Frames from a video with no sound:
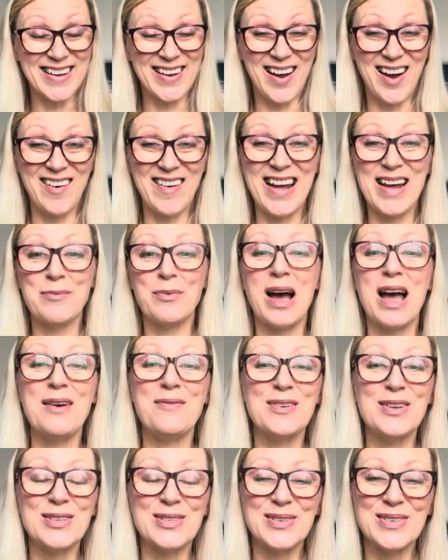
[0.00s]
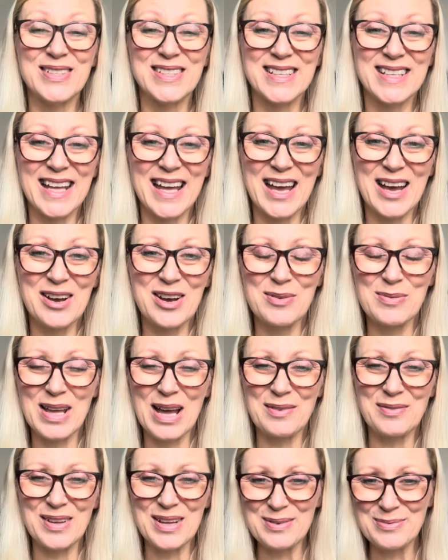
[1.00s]
All right, whatever you're doing today, I hope you
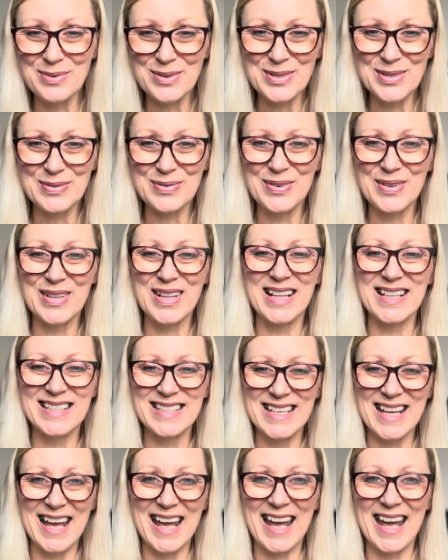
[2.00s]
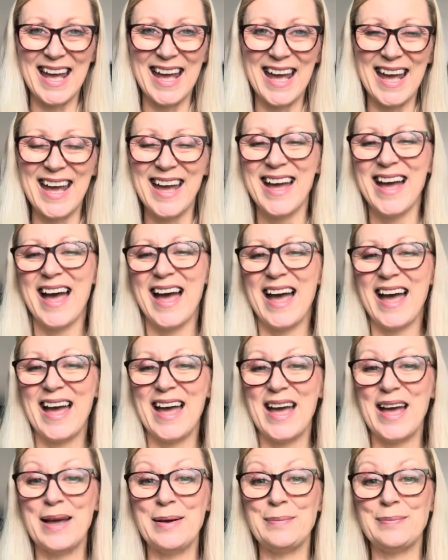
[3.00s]
have a wonderful day.
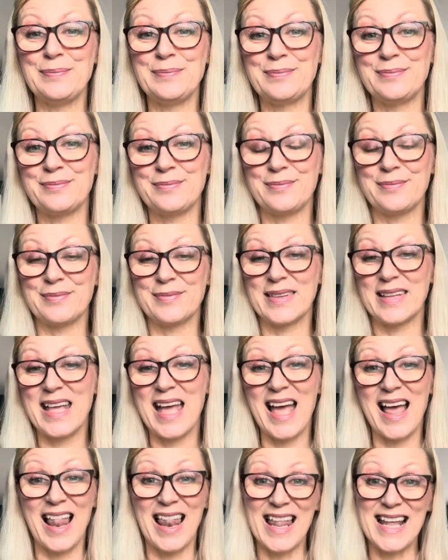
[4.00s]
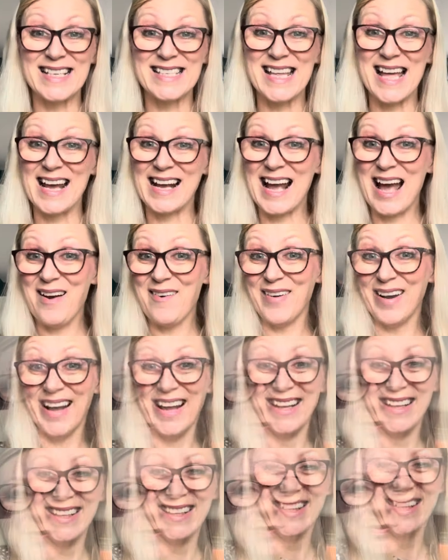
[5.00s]
Yeah, let's hang out.
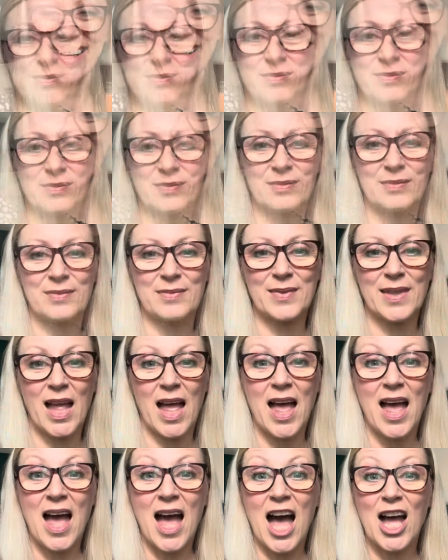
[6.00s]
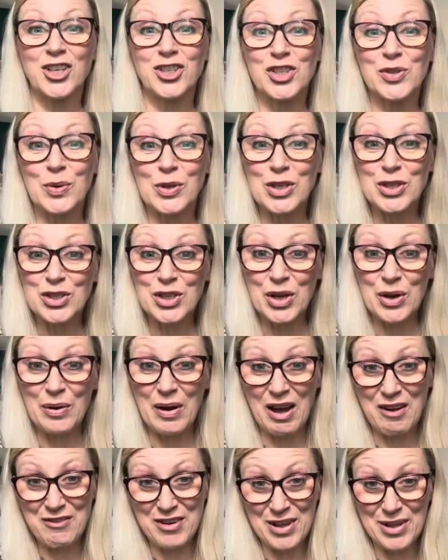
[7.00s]
I just want to do
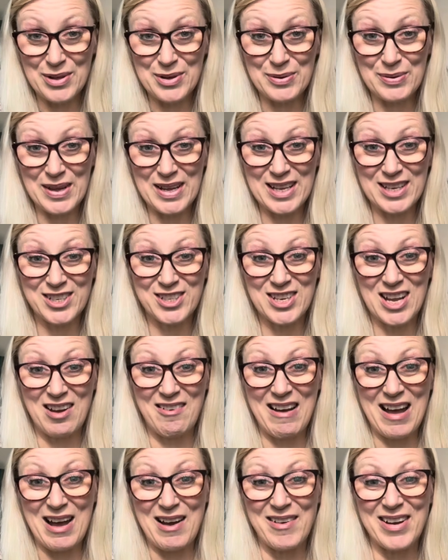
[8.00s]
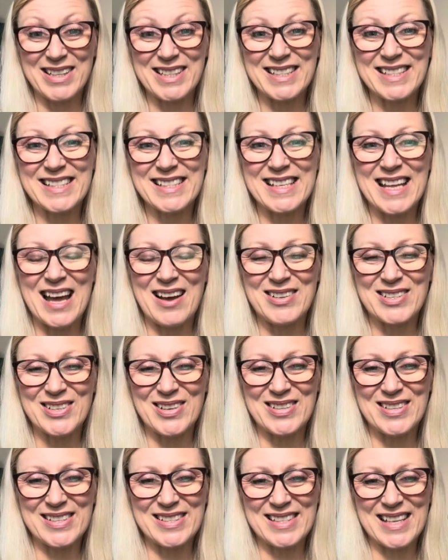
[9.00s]
a real quick shout out. I did say I was
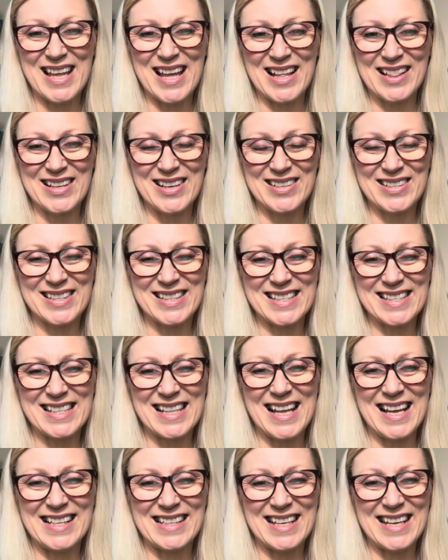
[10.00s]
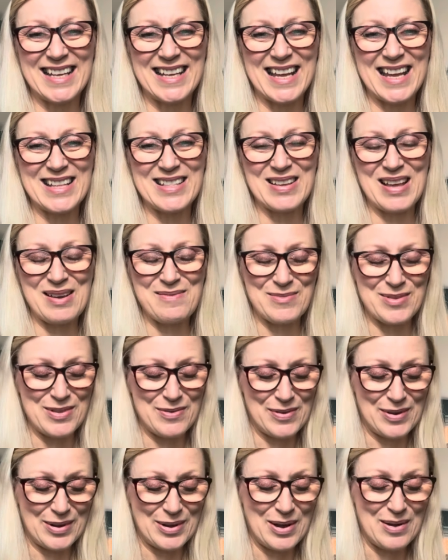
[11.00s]
going to say hello to this lady in one
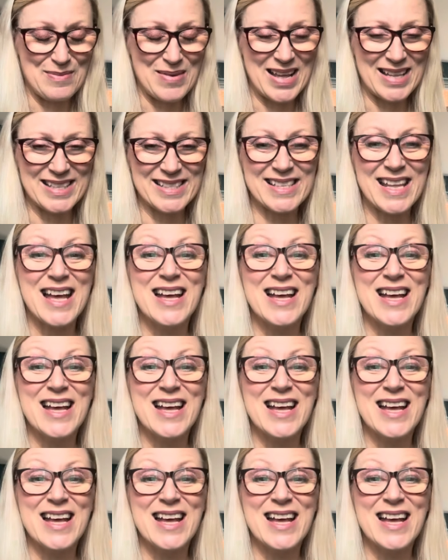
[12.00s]
of her comments.